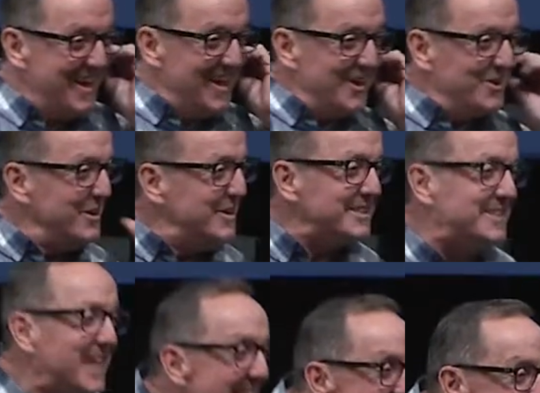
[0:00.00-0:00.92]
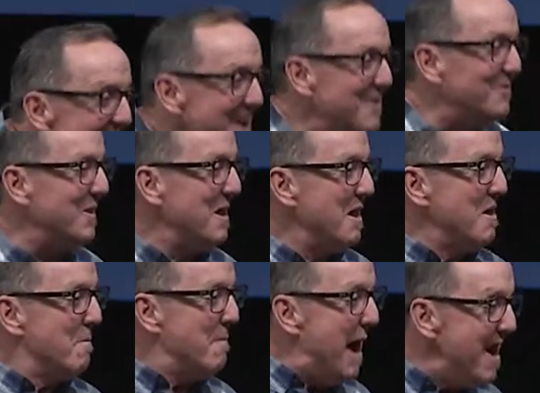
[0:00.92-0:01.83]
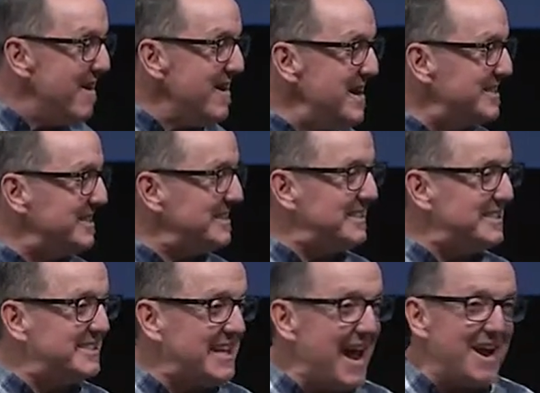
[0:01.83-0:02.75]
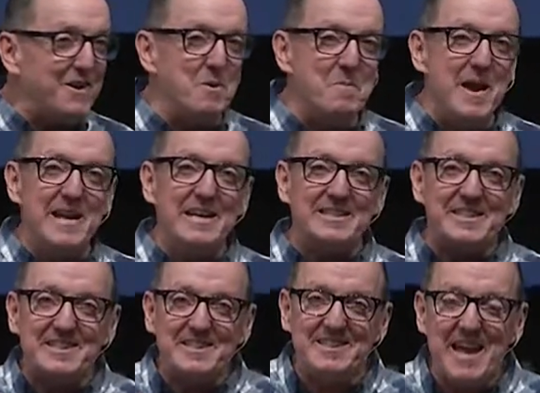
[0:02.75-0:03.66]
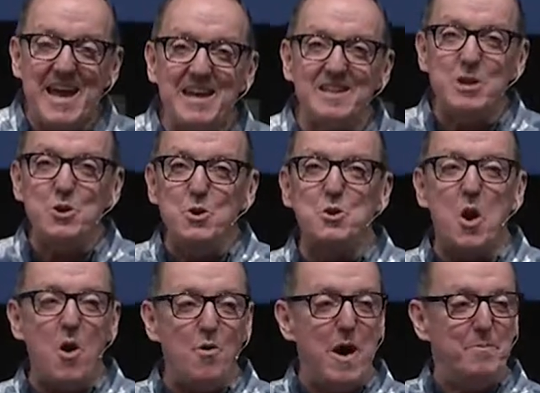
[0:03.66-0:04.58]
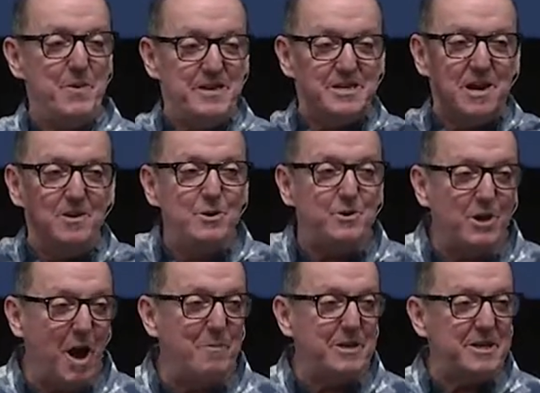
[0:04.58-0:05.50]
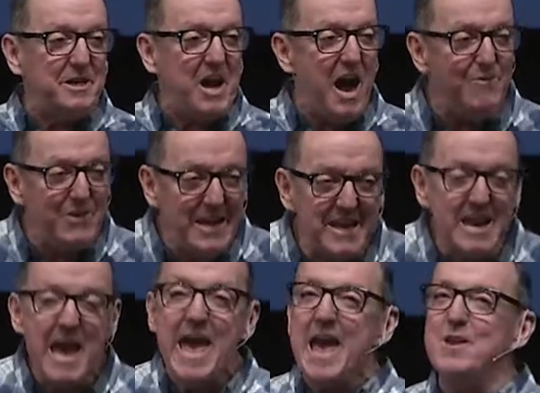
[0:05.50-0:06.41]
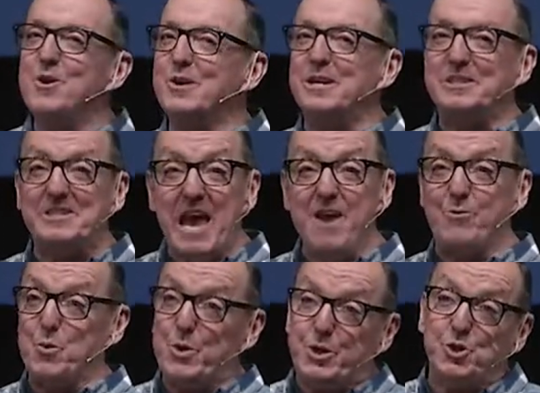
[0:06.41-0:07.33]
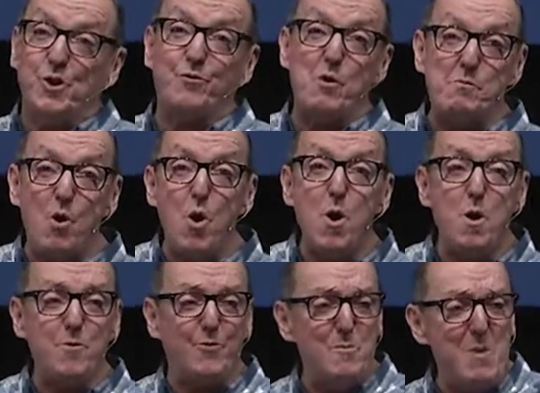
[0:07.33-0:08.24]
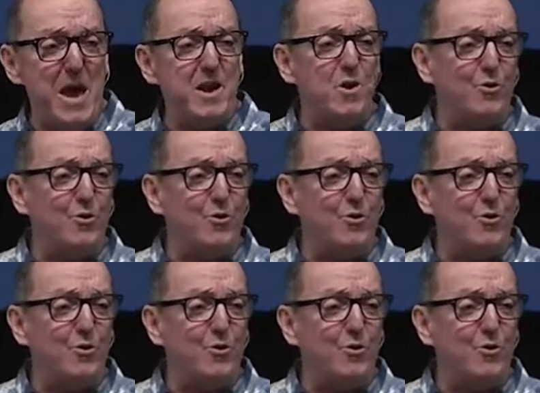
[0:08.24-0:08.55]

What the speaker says: You're deceived. Marriage, it's a sacrament. It's a state that you go up until you come into covenant. And you're going to say, for richer or for poorer, for better